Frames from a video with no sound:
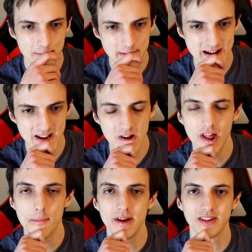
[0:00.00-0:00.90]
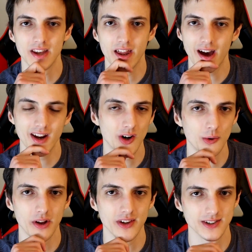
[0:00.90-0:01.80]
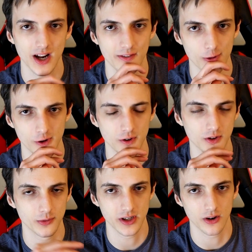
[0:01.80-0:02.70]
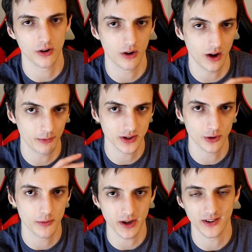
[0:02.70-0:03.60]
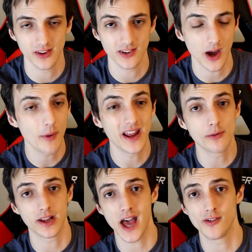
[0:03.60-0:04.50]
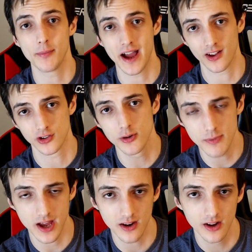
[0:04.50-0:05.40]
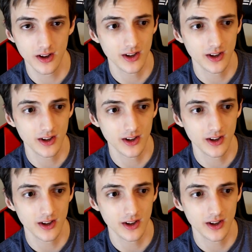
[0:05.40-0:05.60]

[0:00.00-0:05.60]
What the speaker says: But all that being said, I don't want the Snyderverse restored because of this. I want Henry Cavill back as Superman.